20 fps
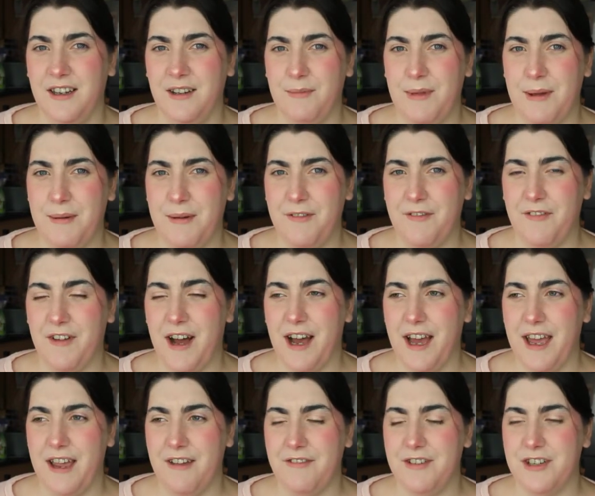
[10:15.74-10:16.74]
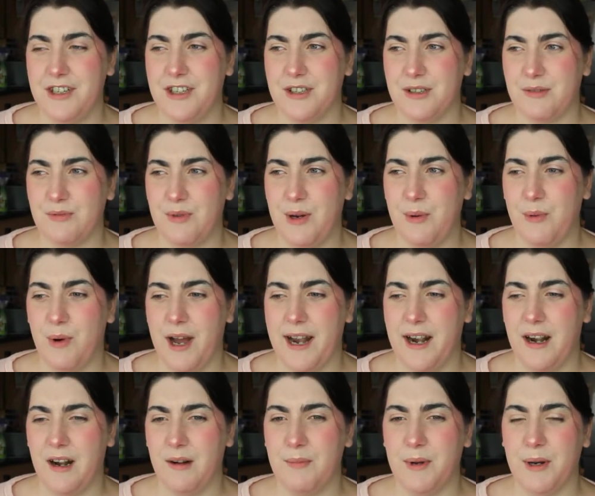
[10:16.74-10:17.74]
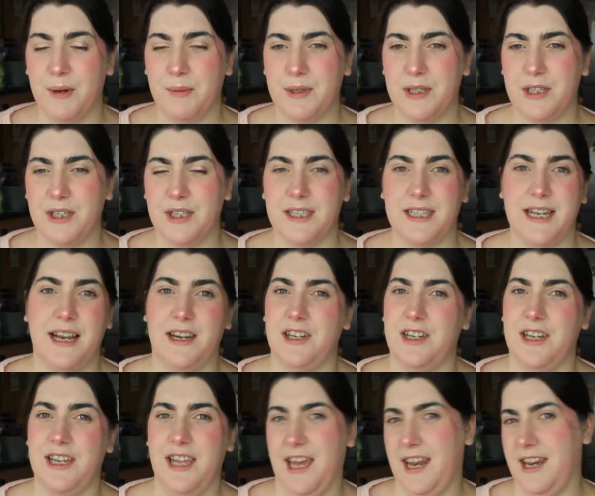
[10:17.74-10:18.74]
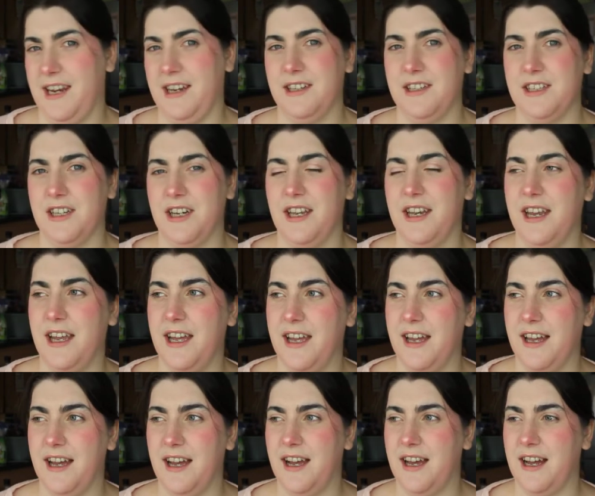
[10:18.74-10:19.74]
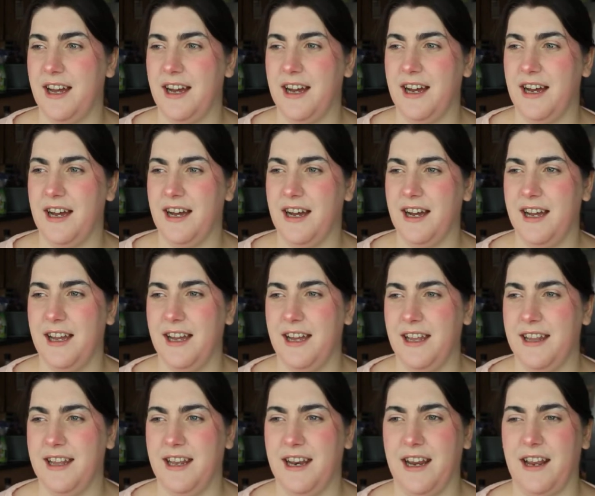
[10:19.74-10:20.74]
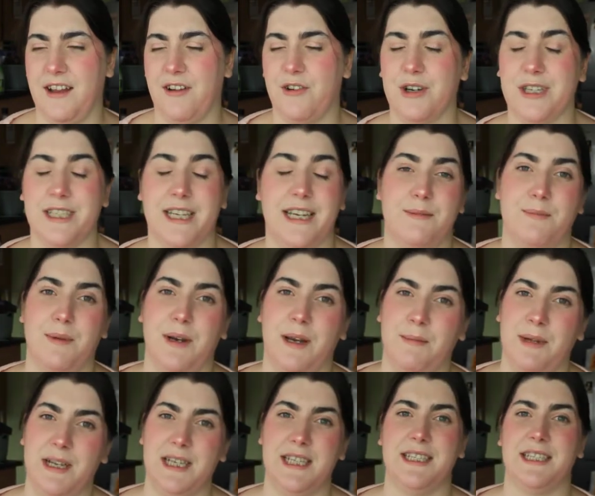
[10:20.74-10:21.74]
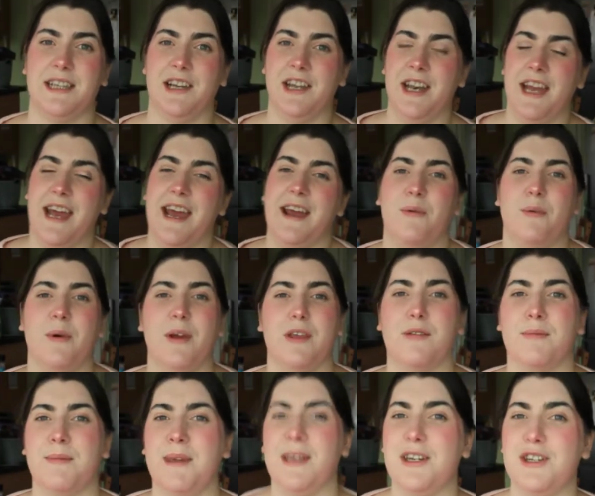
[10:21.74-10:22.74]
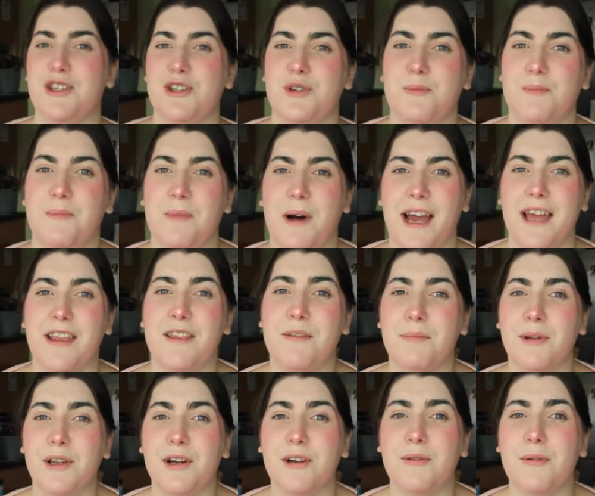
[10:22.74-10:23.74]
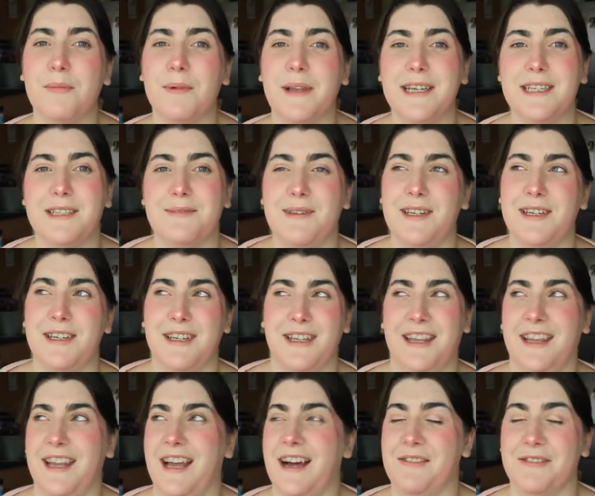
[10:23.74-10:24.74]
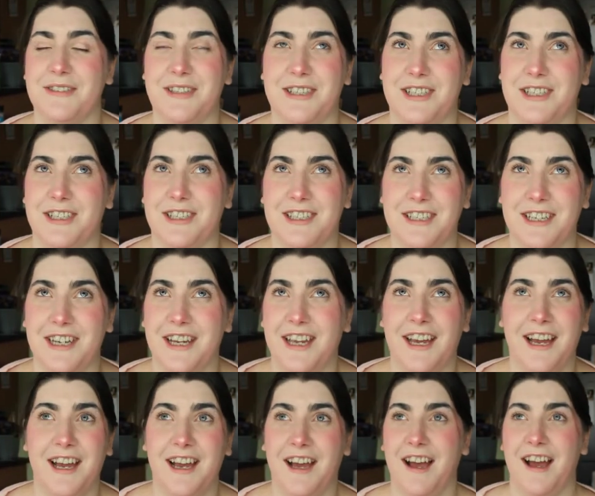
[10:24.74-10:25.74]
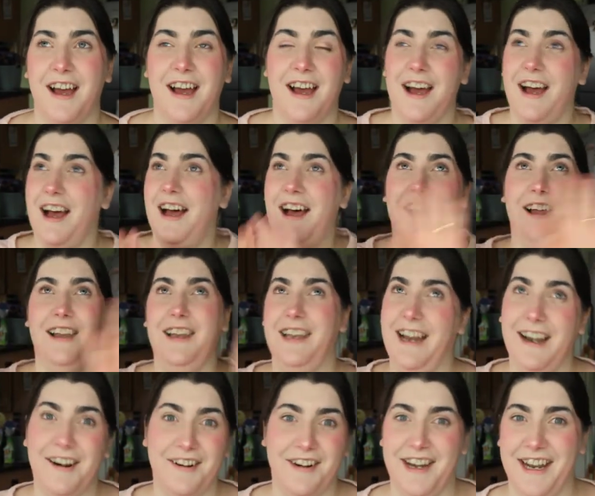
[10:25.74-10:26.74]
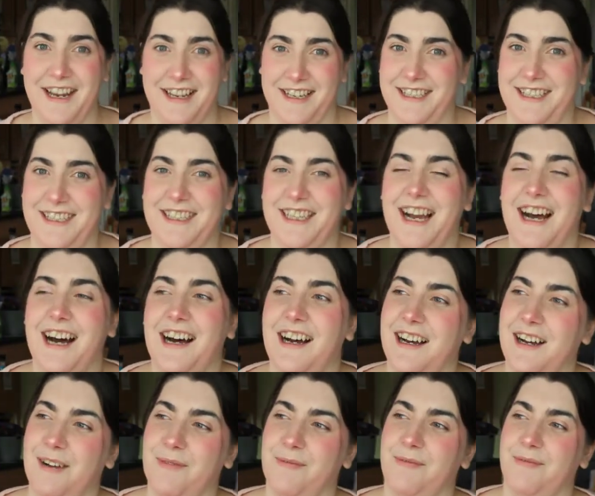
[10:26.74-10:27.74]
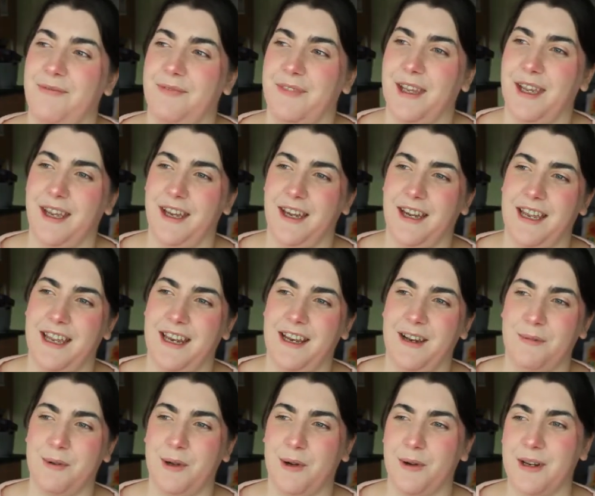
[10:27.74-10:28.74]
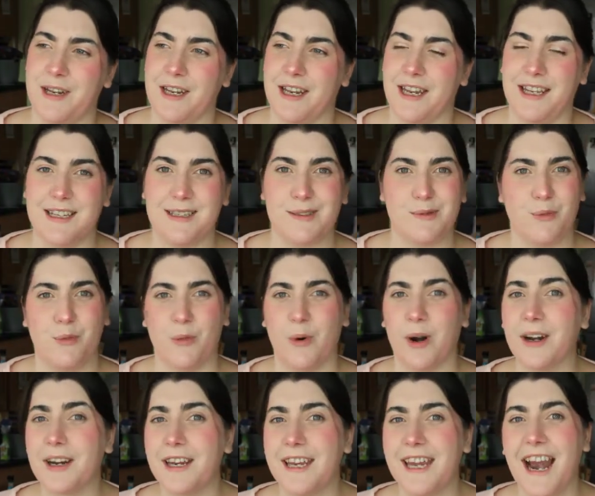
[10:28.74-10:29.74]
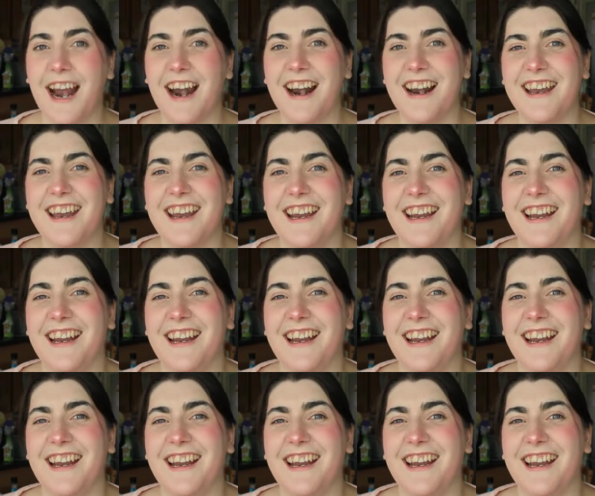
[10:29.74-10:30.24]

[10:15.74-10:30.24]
maybe 5 to just rewire, but it was just actually getting it done. And then of course I had to bring my son out with me to buy the plug replacement, and that was just hilarious. I ended up going to like this work yard,